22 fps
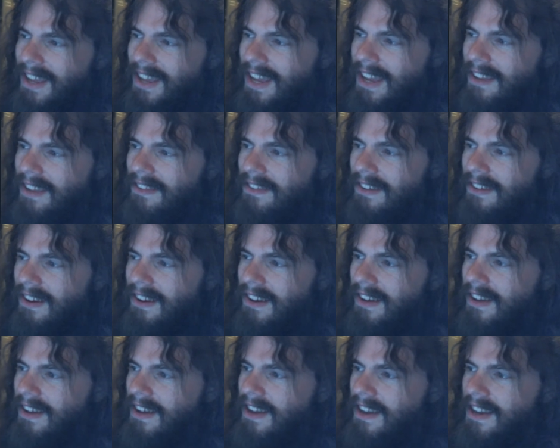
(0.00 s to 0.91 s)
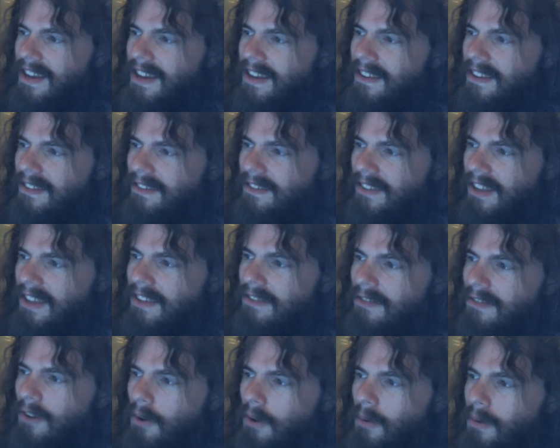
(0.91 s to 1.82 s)
He's uh he's
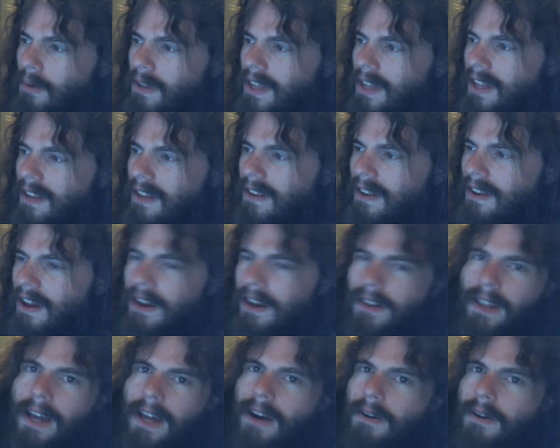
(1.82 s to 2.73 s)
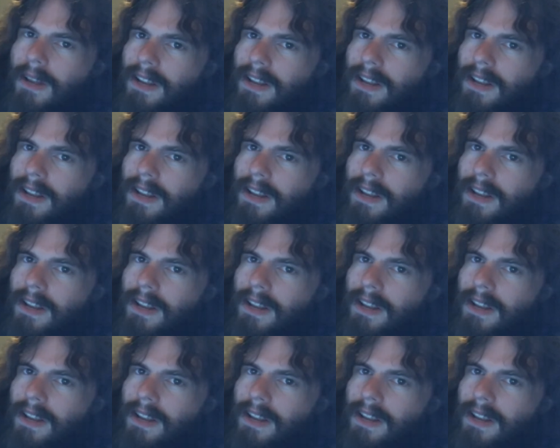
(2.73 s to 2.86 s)
he's totally not allowed,